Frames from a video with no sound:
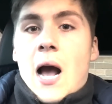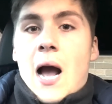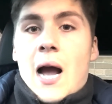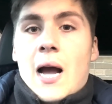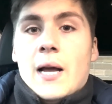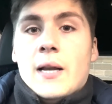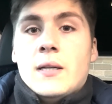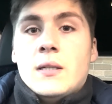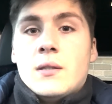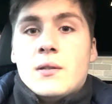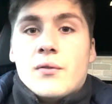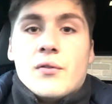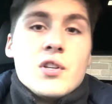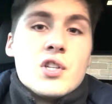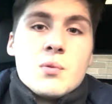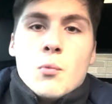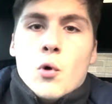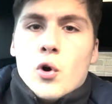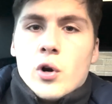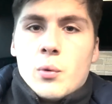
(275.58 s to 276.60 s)
And
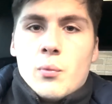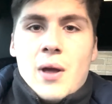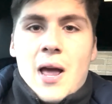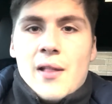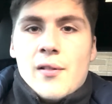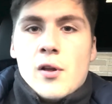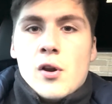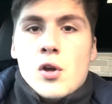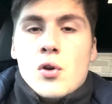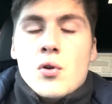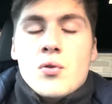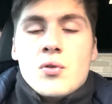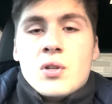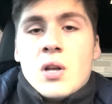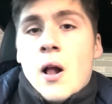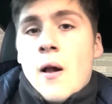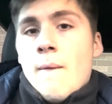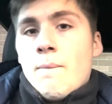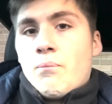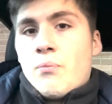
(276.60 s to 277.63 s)
this morning we had the news
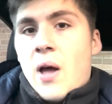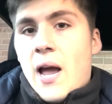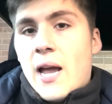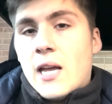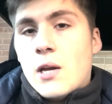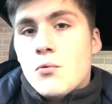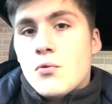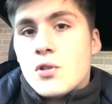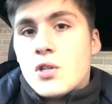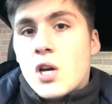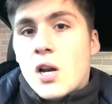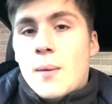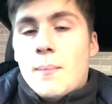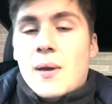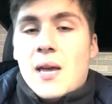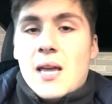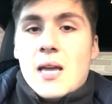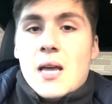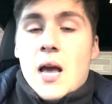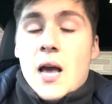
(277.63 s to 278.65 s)
that he was going to
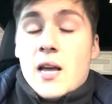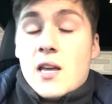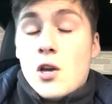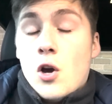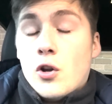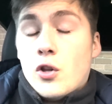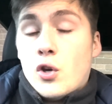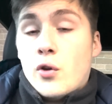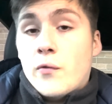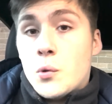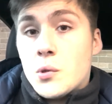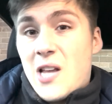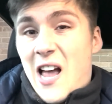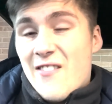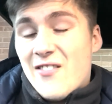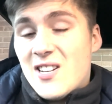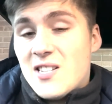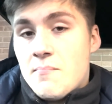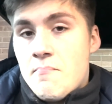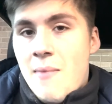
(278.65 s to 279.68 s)
be, Carvajal Hoever was
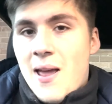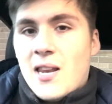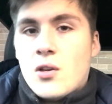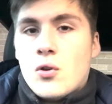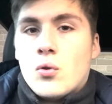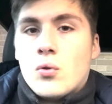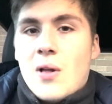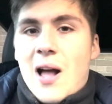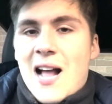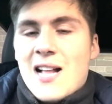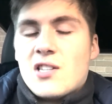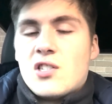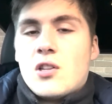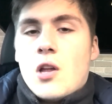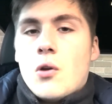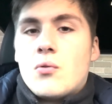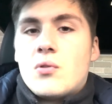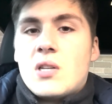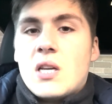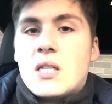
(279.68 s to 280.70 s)
having his medical at
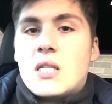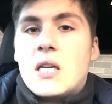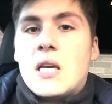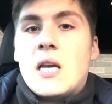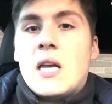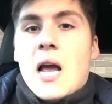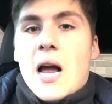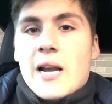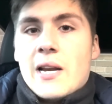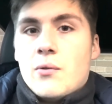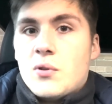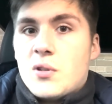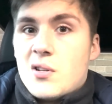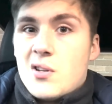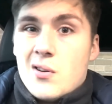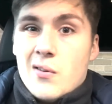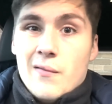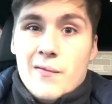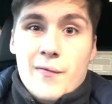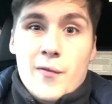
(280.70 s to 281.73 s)
Stoke City, and it was
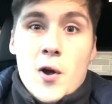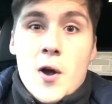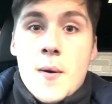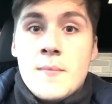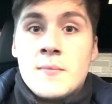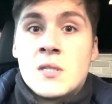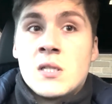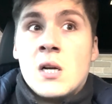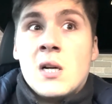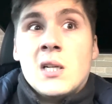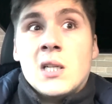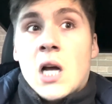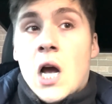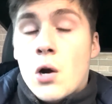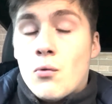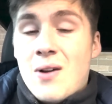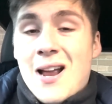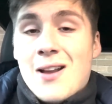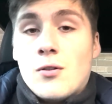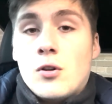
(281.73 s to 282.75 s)
confirmed
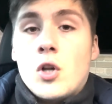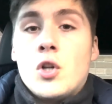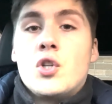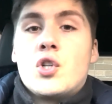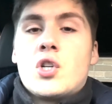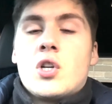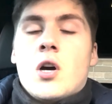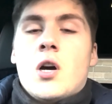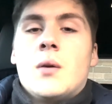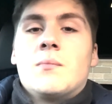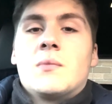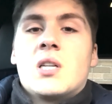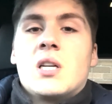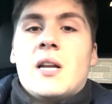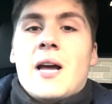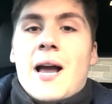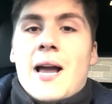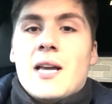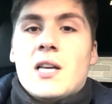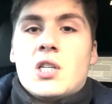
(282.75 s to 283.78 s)
around lunchtime
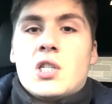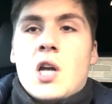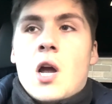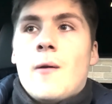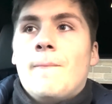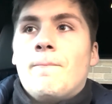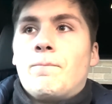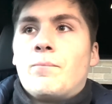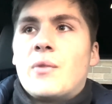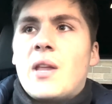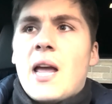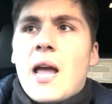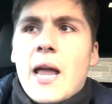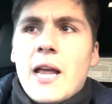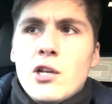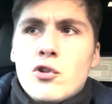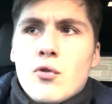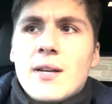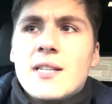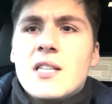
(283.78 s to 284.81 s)
today. So,
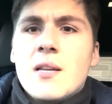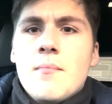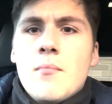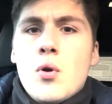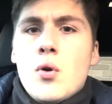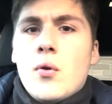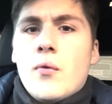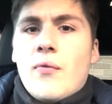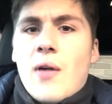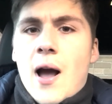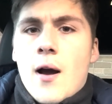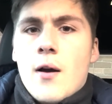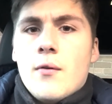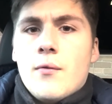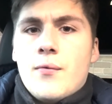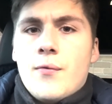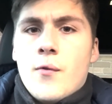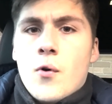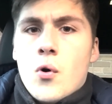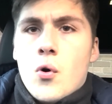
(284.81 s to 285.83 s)
interesting move that
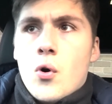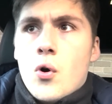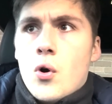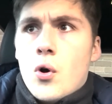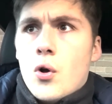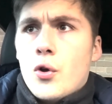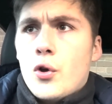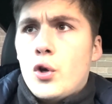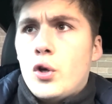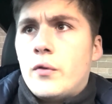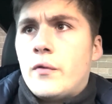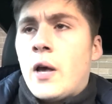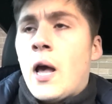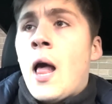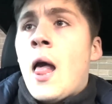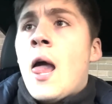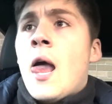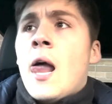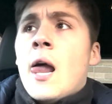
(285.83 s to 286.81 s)
for Hoever.